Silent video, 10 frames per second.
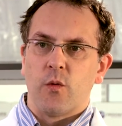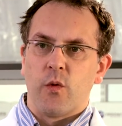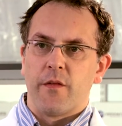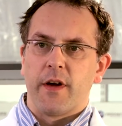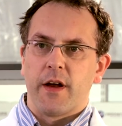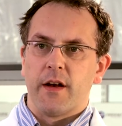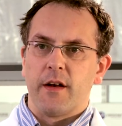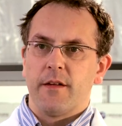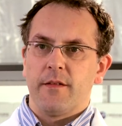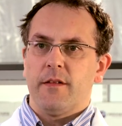within
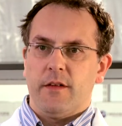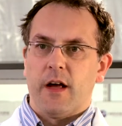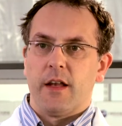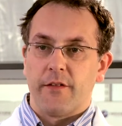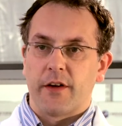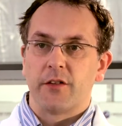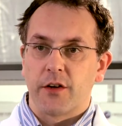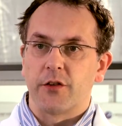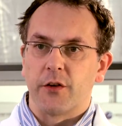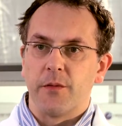a living
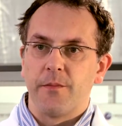tissue.